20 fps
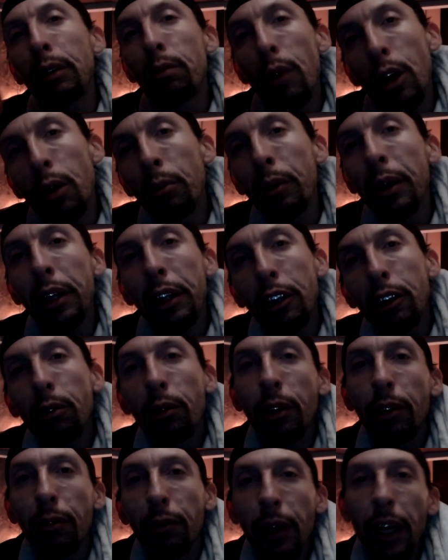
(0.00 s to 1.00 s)
moment
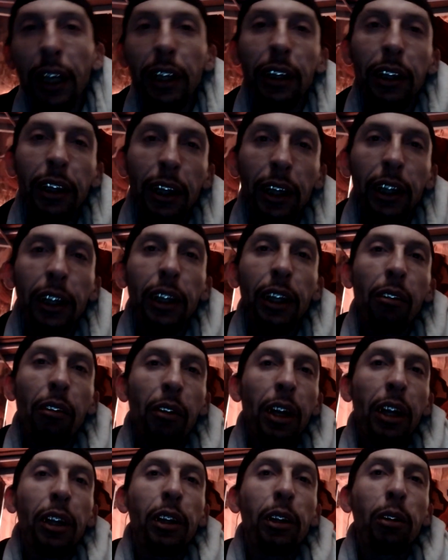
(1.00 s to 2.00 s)
you invest into
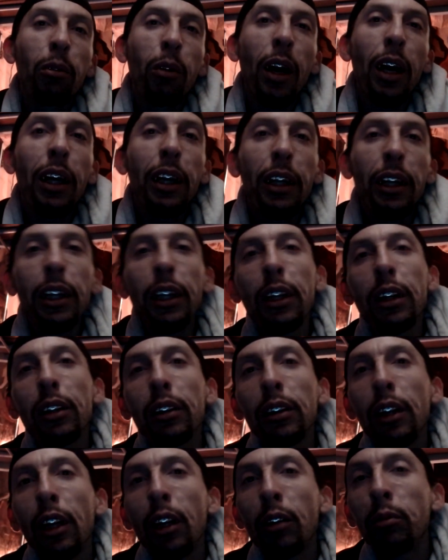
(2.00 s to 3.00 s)
this right here,